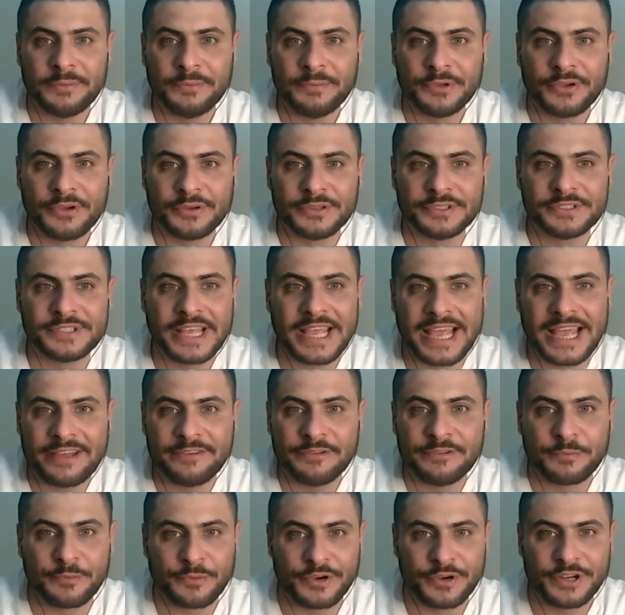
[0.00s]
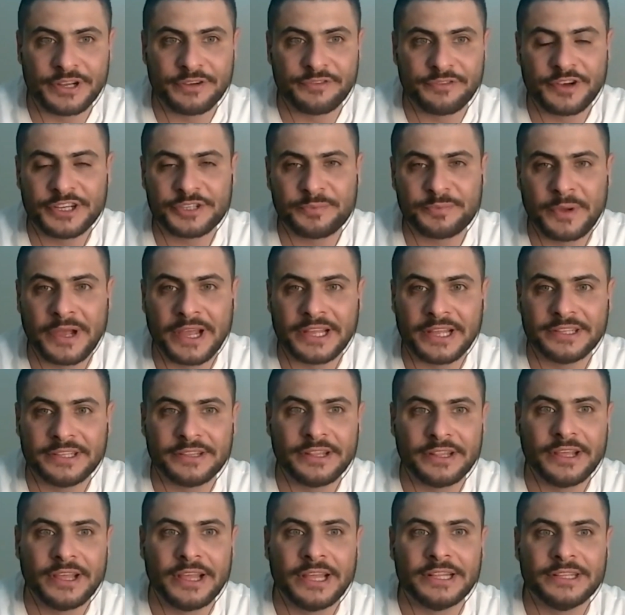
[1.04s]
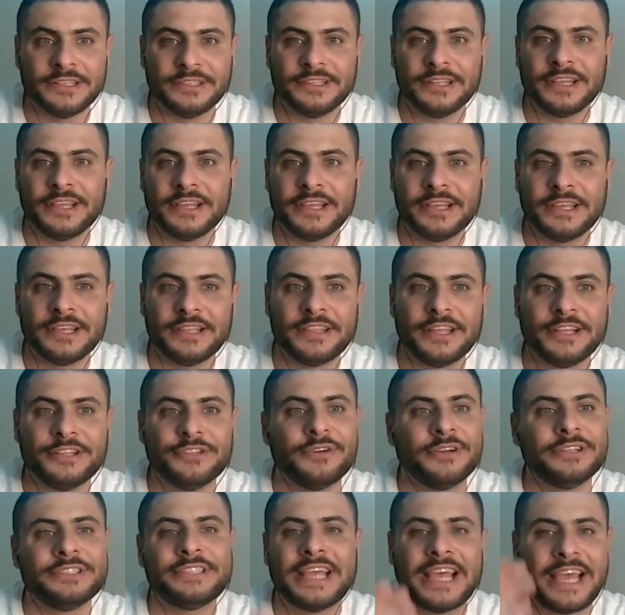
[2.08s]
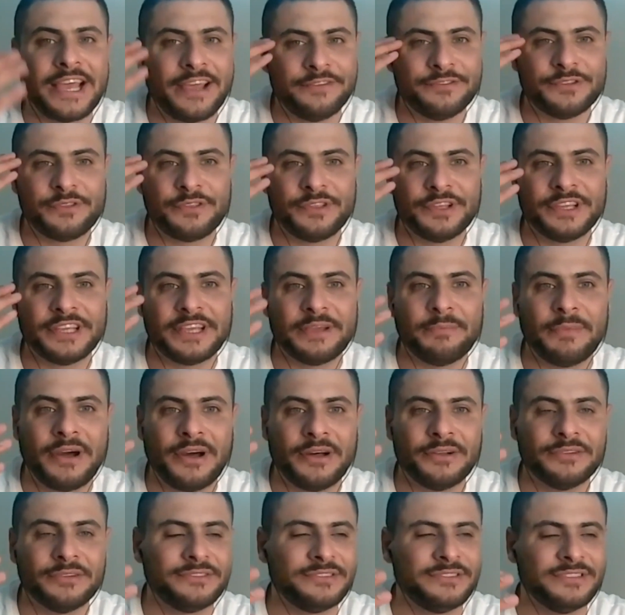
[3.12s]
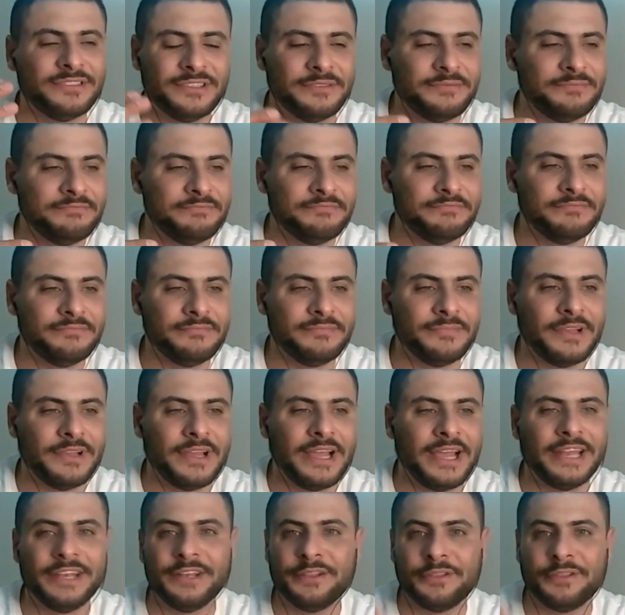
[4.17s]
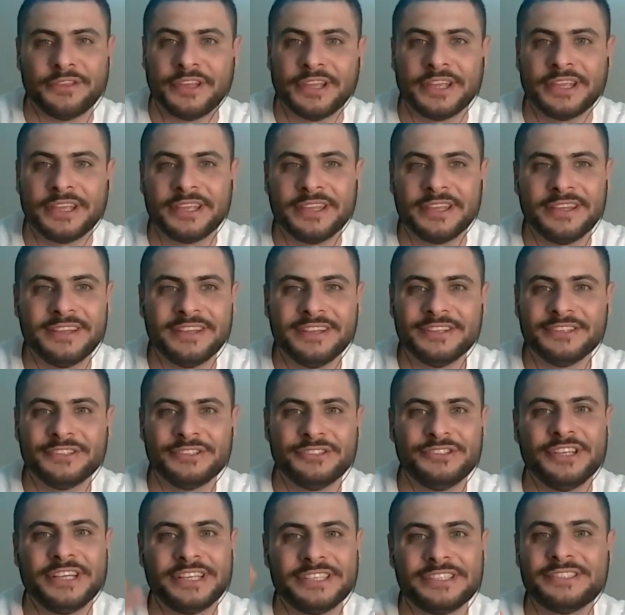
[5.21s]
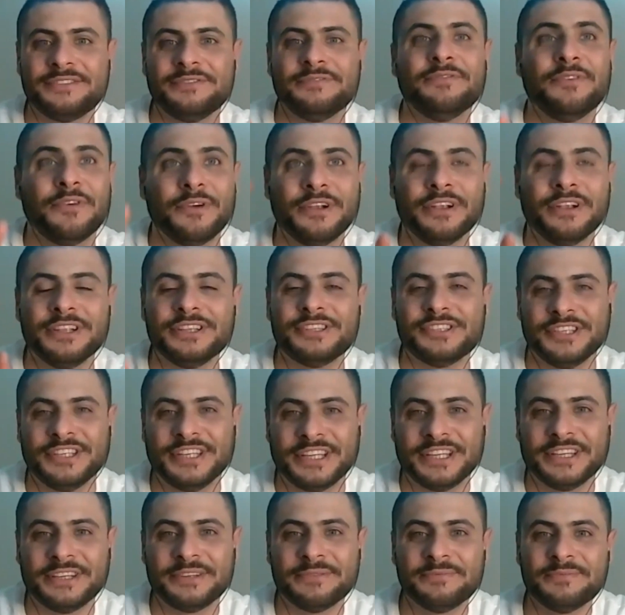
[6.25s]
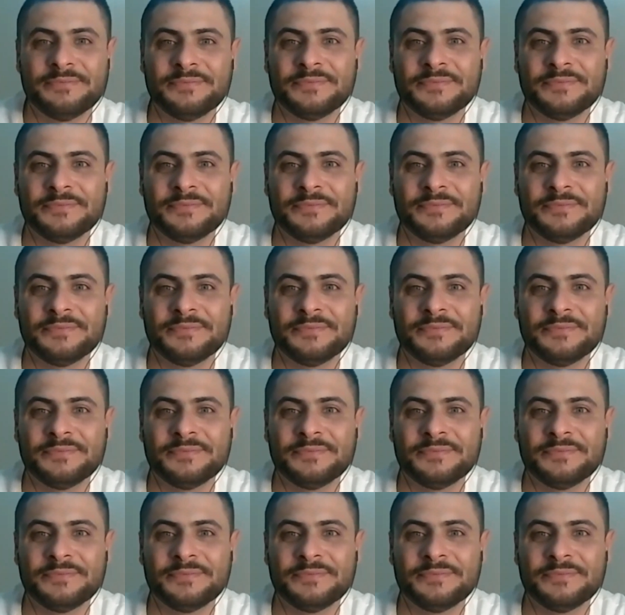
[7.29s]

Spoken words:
Because they have a fresh mind, and they don't have to think about anything, just for listening.